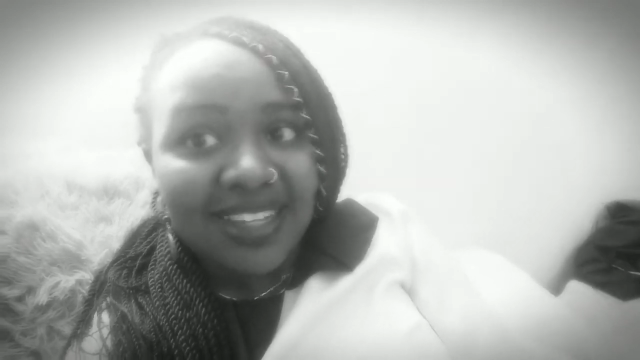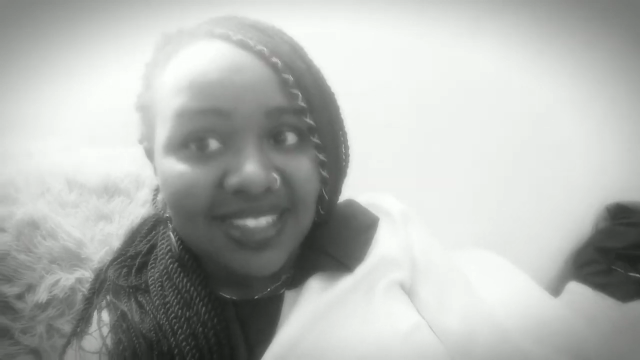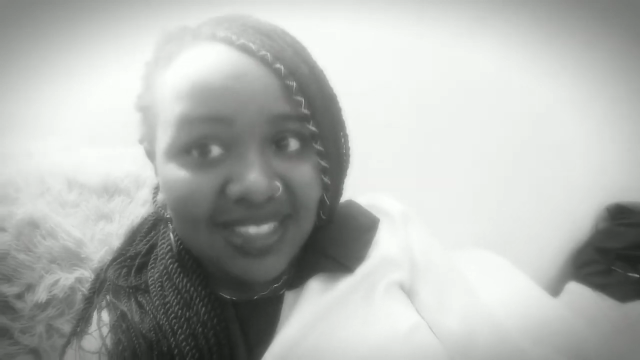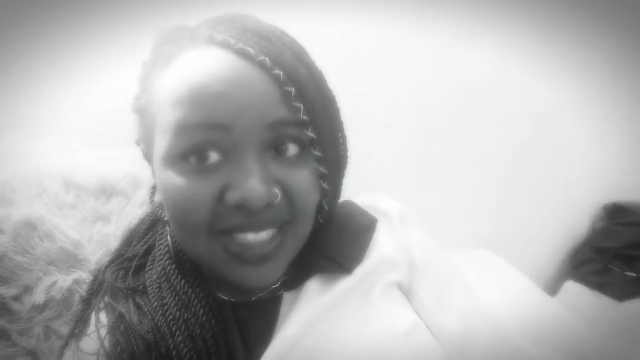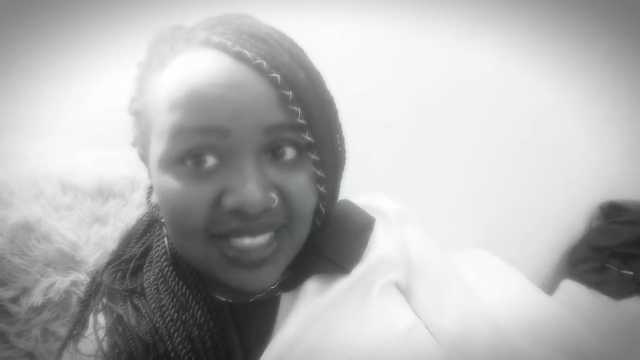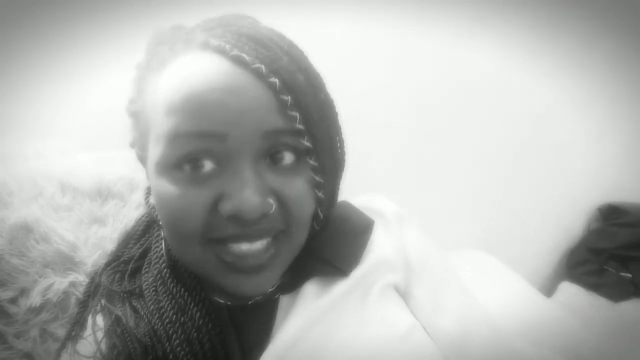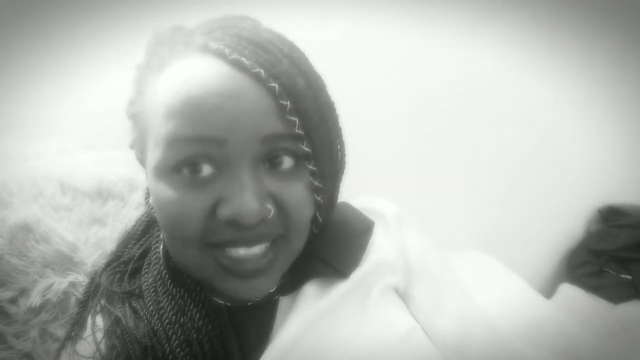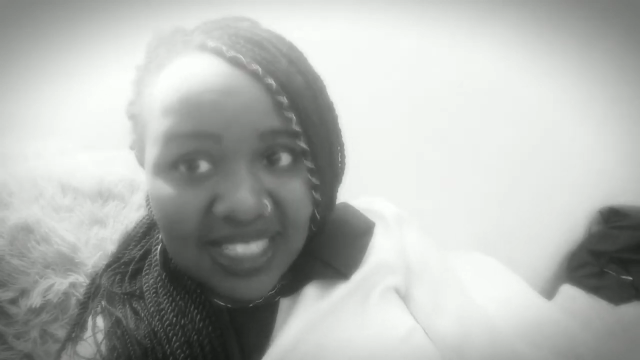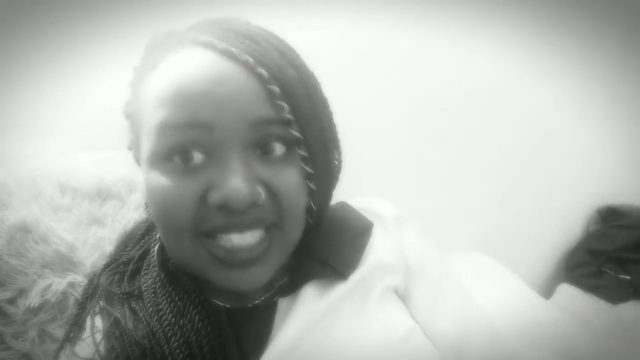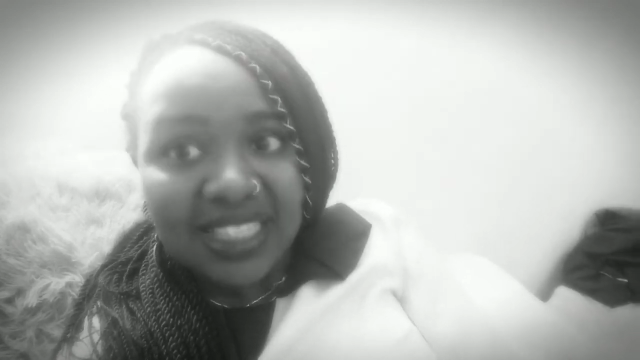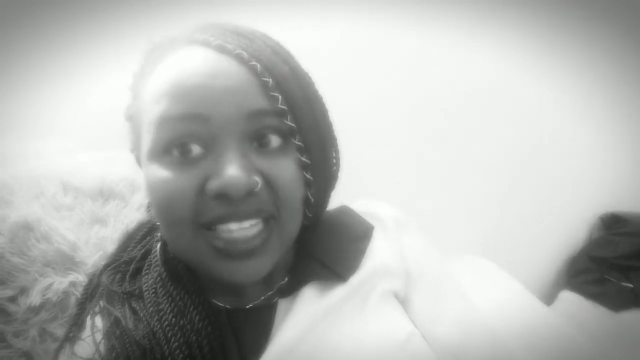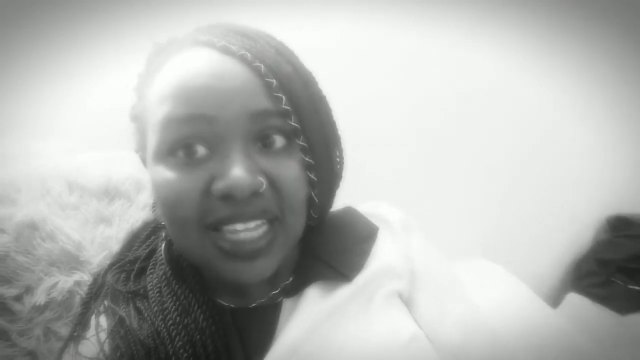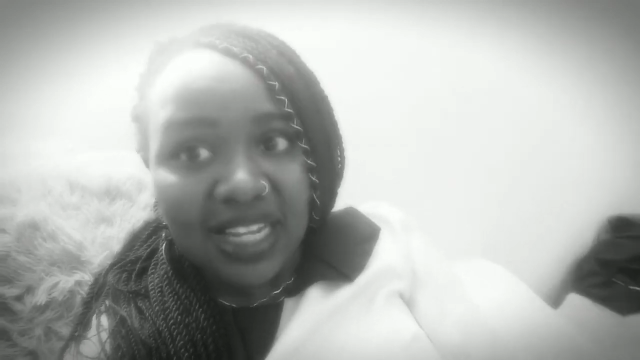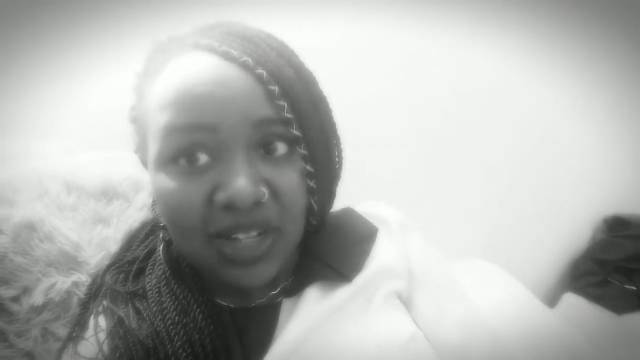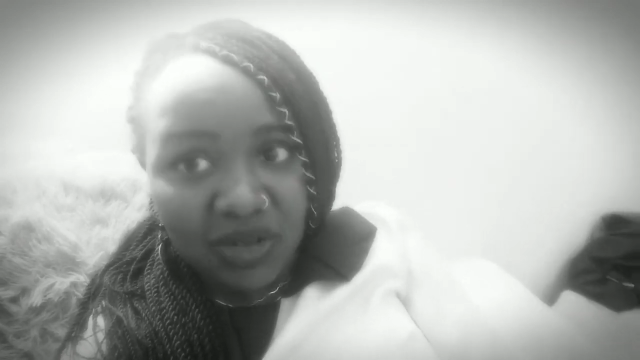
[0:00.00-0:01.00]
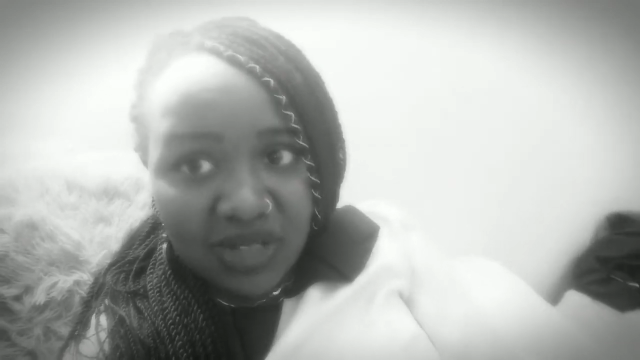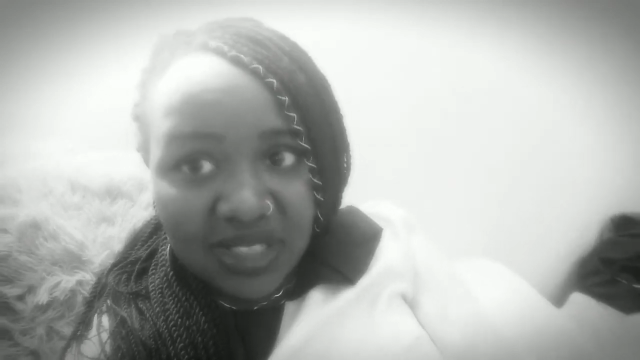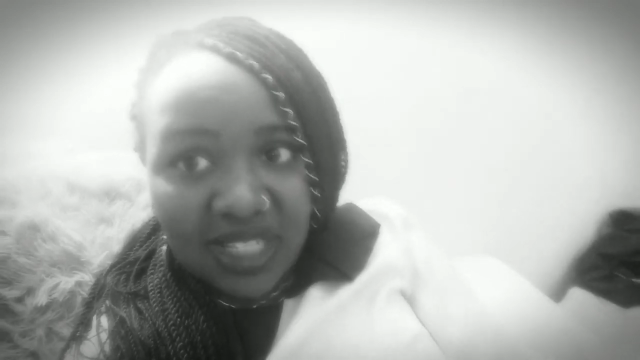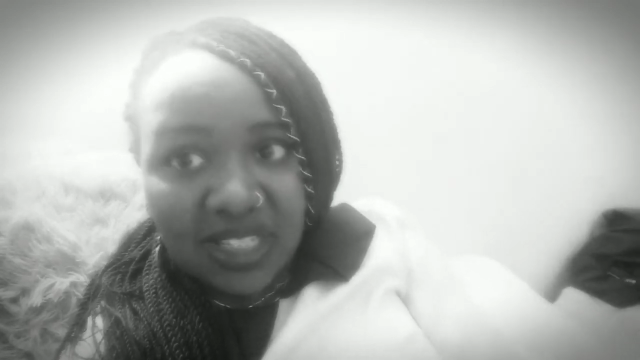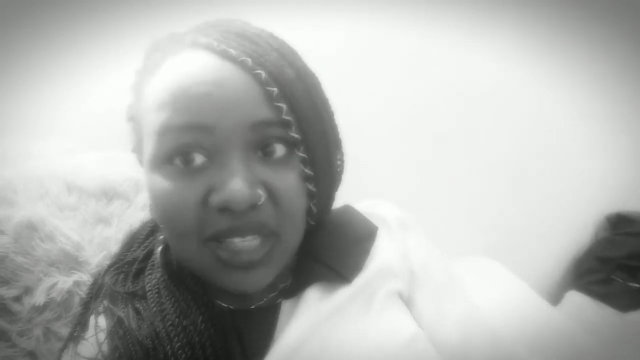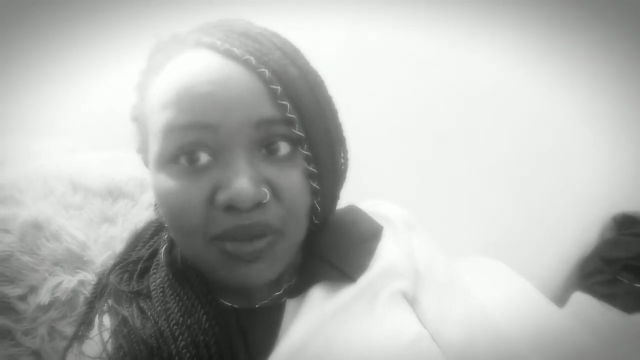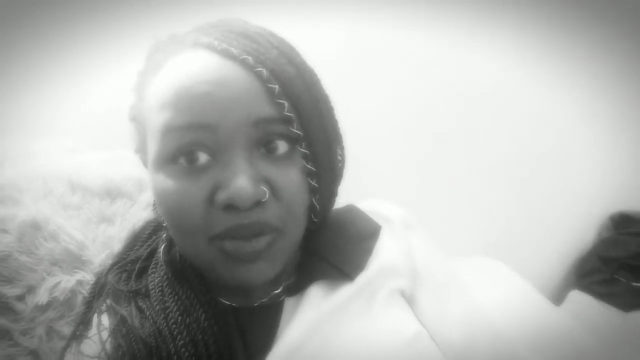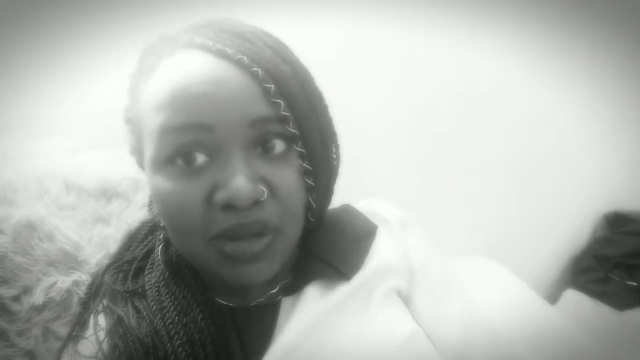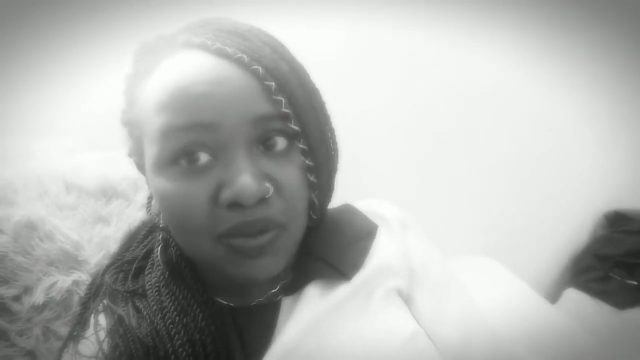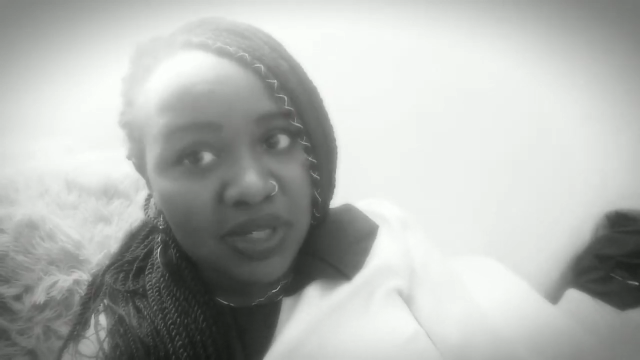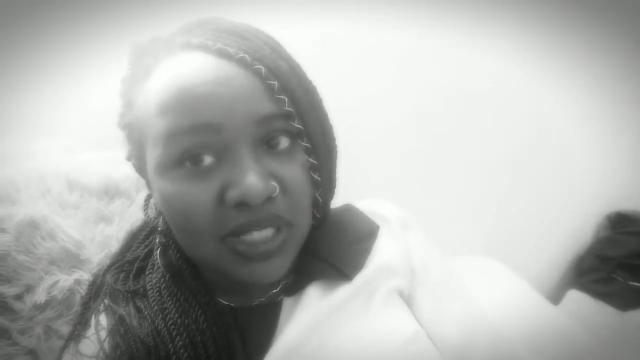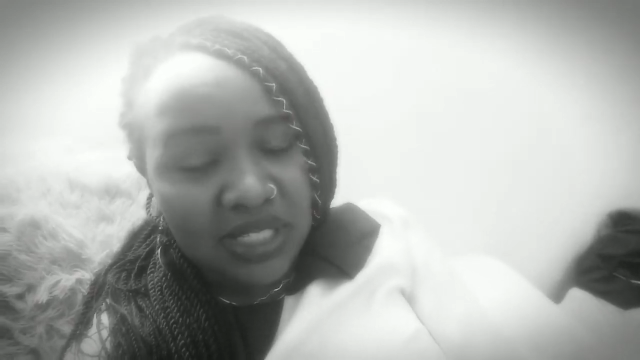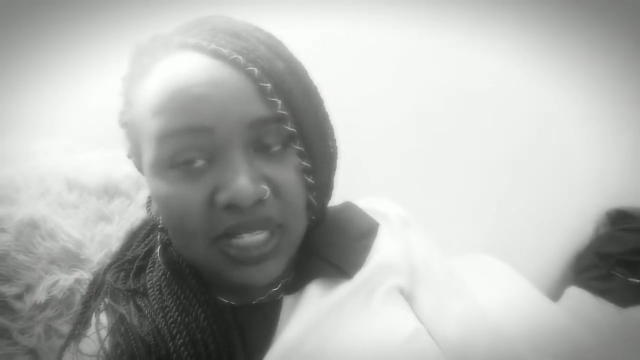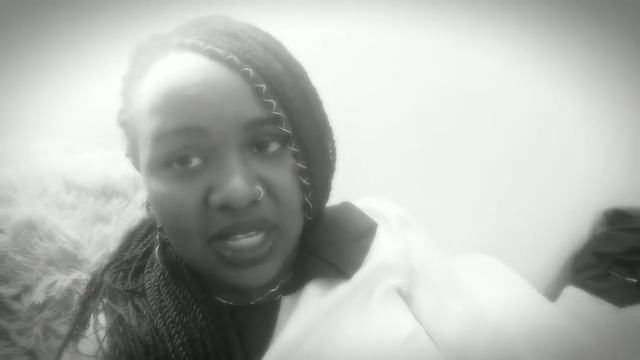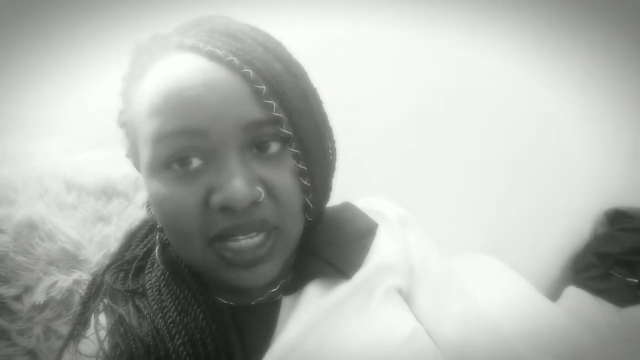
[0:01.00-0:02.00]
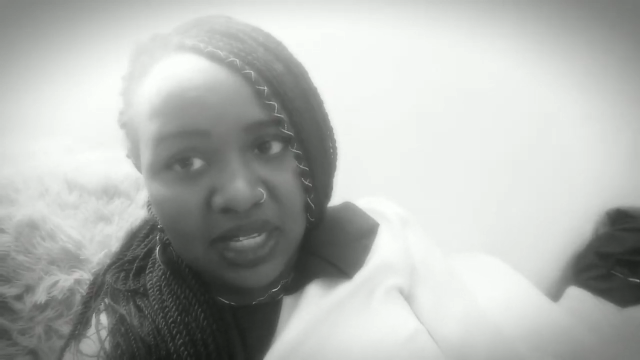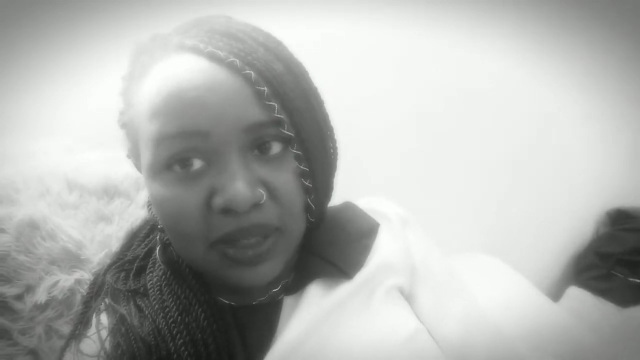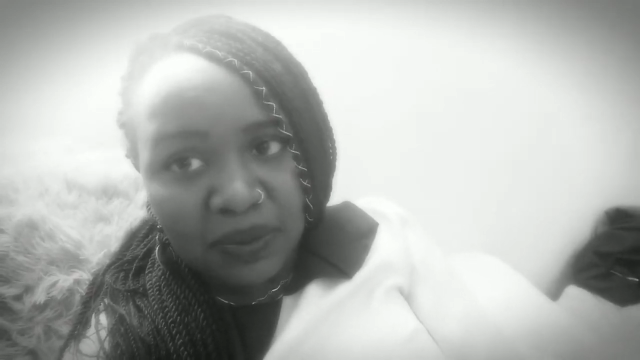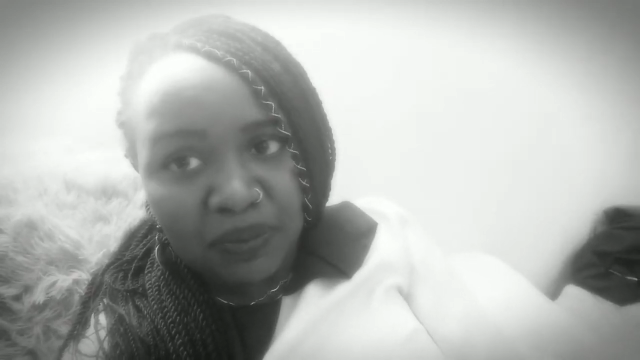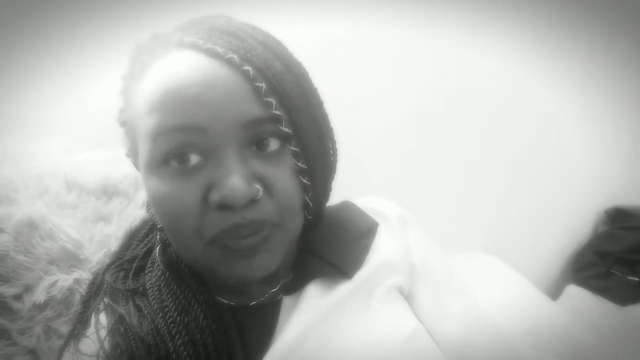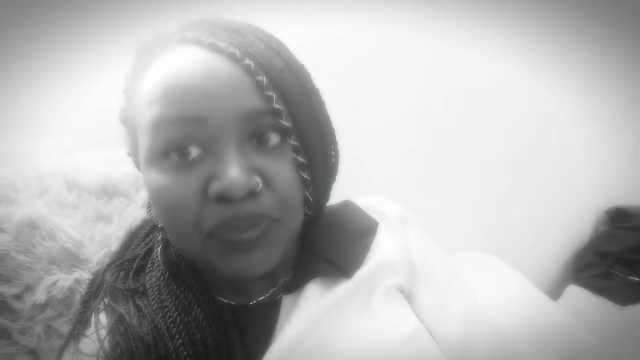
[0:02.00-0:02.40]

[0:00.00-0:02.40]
just the clothes that the baby is in.